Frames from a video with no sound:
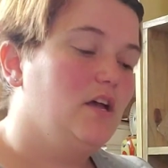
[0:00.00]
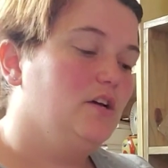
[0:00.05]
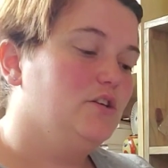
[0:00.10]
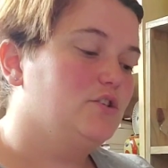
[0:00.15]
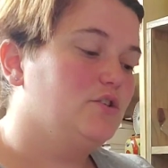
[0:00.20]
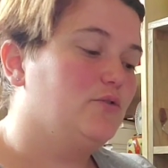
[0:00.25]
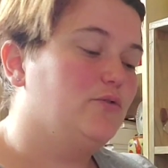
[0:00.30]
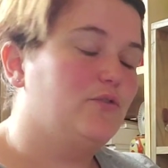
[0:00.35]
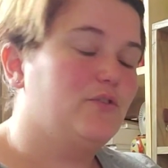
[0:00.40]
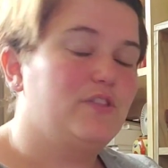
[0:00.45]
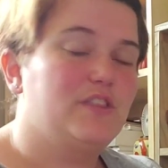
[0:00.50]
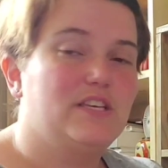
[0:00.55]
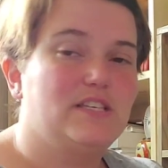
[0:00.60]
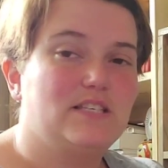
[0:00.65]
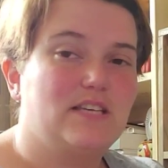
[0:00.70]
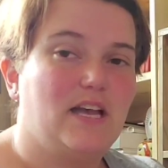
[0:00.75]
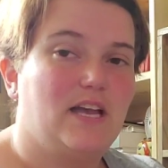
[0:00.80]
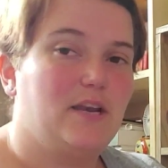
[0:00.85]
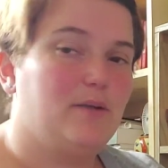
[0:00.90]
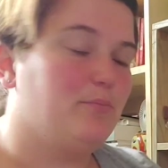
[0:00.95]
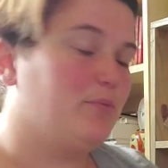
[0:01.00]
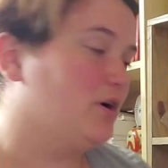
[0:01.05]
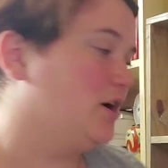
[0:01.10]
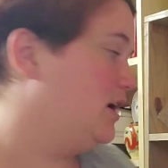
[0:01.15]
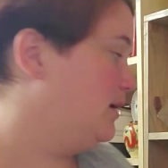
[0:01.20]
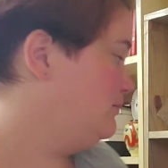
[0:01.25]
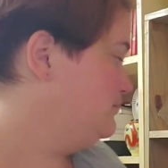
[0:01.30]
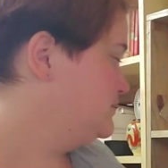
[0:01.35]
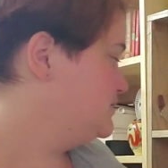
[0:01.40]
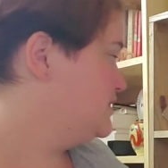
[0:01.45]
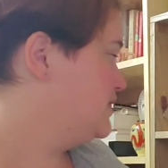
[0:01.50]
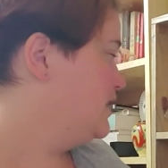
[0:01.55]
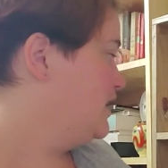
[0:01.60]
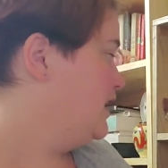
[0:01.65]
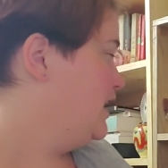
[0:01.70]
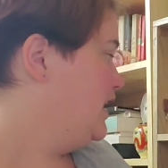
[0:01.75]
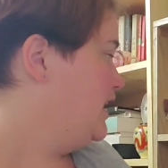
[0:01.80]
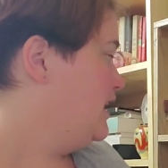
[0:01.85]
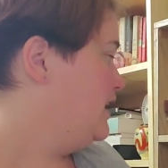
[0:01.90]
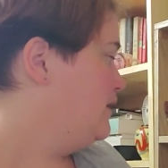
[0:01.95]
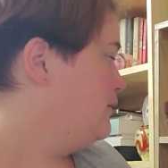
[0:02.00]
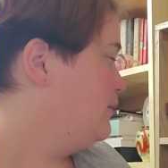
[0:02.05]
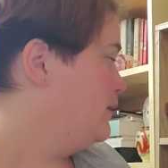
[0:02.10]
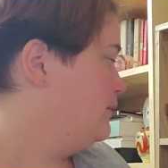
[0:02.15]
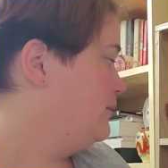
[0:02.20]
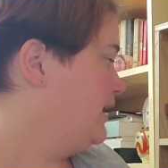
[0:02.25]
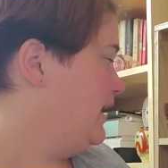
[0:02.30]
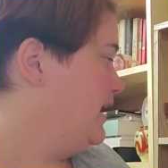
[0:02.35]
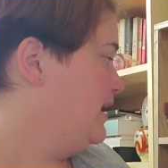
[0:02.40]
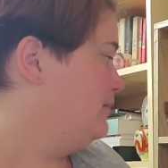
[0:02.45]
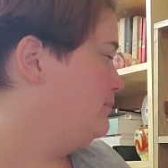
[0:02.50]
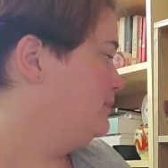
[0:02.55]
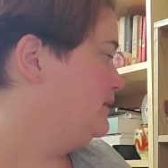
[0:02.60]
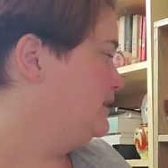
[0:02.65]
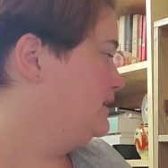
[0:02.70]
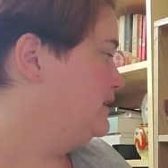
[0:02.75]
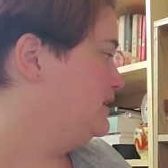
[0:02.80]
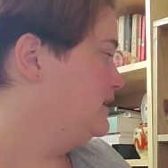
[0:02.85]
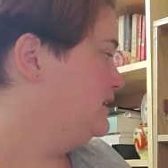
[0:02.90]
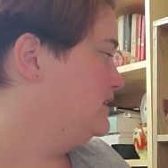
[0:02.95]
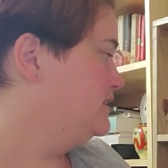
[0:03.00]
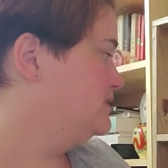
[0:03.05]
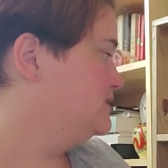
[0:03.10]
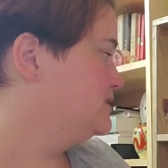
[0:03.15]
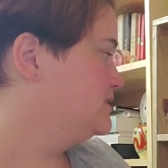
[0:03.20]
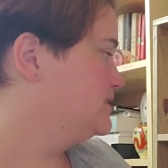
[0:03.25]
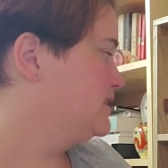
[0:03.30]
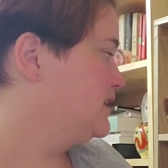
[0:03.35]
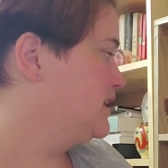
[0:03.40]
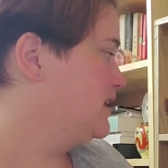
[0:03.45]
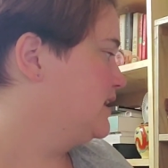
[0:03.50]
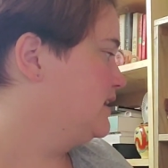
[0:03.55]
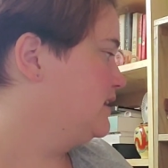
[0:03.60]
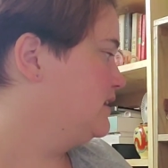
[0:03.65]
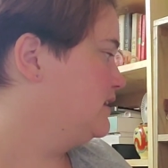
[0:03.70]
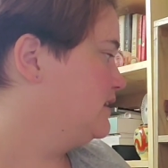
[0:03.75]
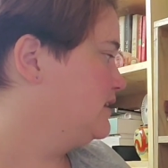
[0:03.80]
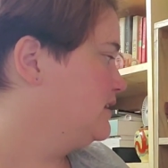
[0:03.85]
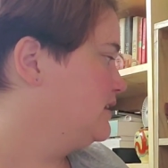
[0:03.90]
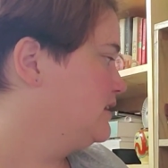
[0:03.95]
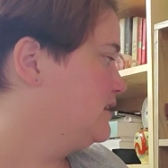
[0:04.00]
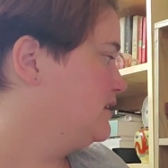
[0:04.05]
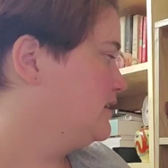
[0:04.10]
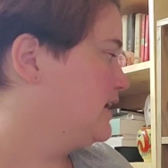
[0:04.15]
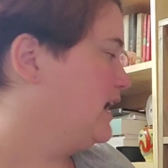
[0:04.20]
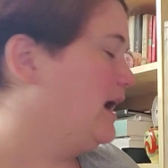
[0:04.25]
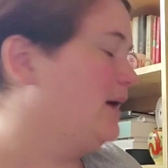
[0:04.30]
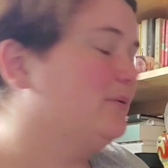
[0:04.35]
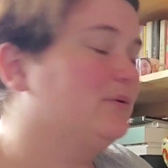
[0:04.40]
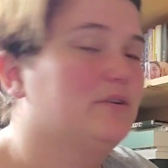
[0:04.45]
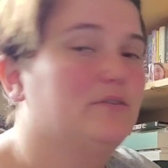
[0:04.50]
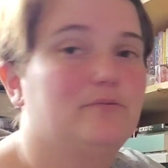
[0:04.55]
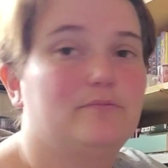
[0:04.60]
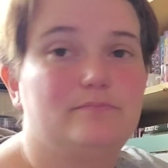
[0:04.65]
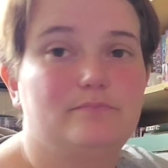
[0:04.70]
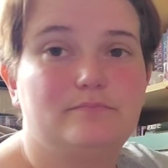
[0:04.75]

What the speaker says: So for this kind of prompt, what would happen is I would